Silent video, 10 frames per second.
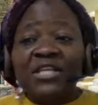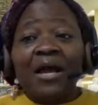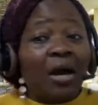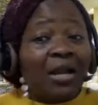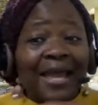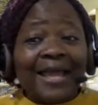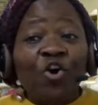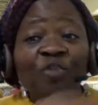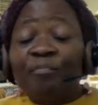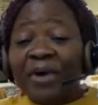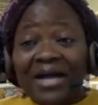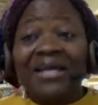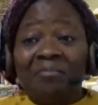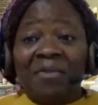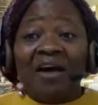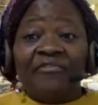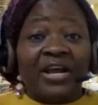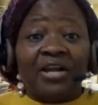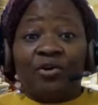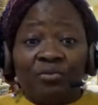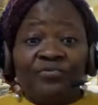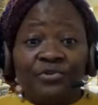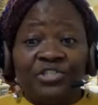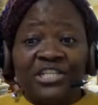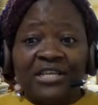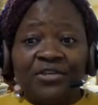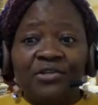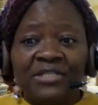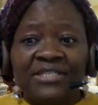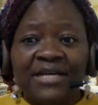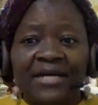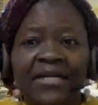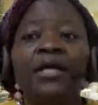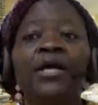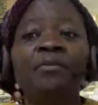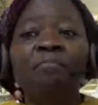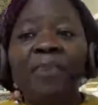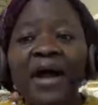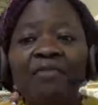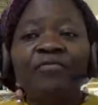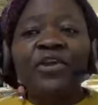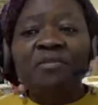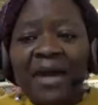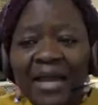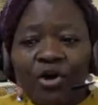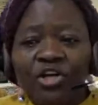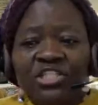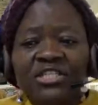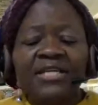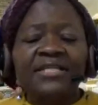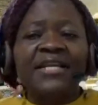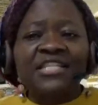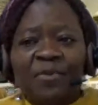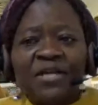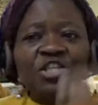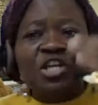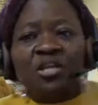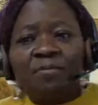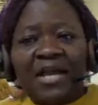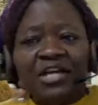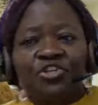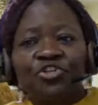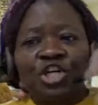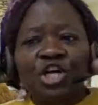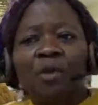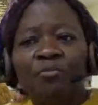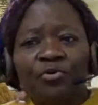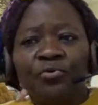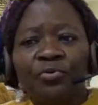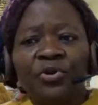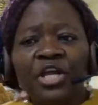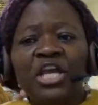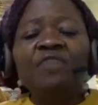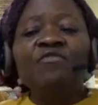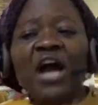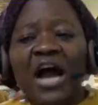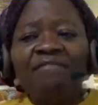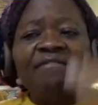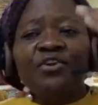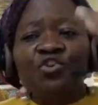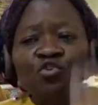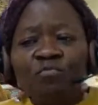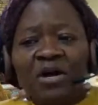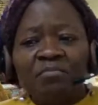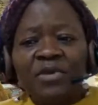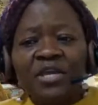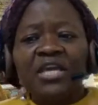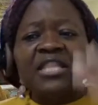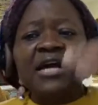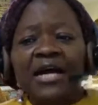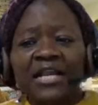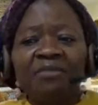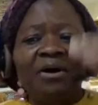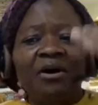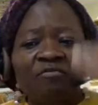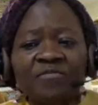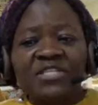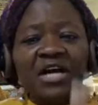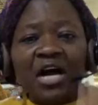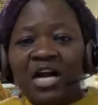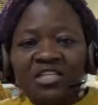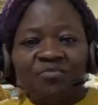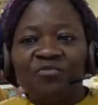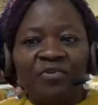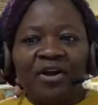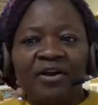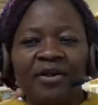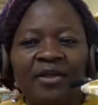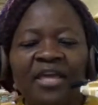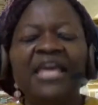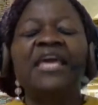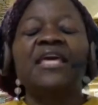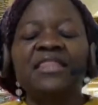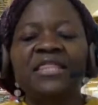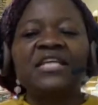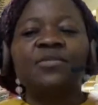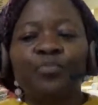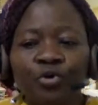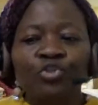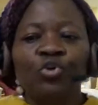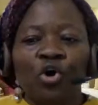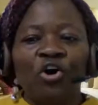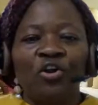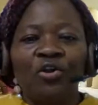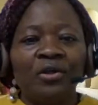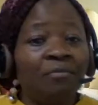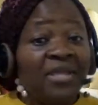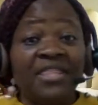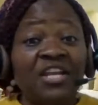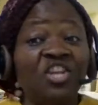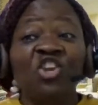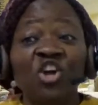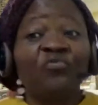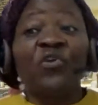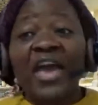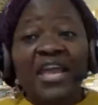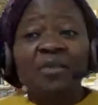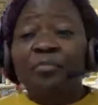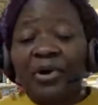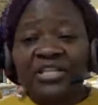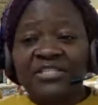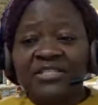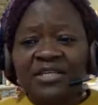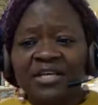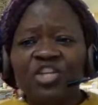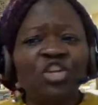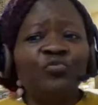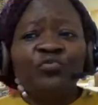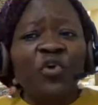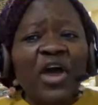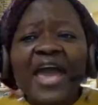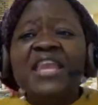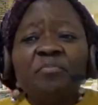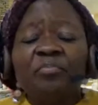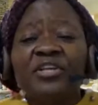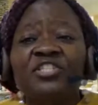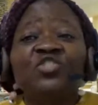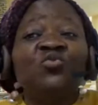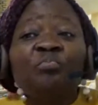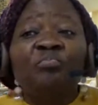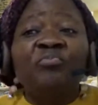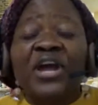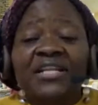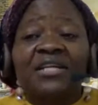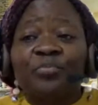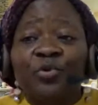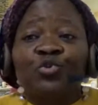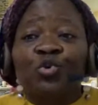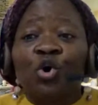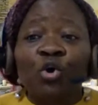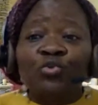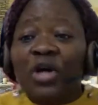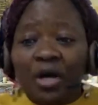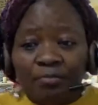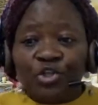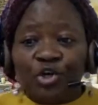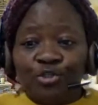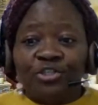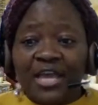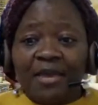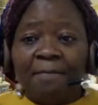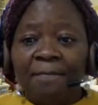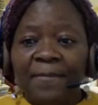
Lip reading: I like going back. I am African, obviously, you can tell. Back in my continent, and especially in my country, Cameroon, if you have a human being in the caliber of Mr. Ash Mufara, it takes protocol, but then not for any person to break that protocol to come talk to him.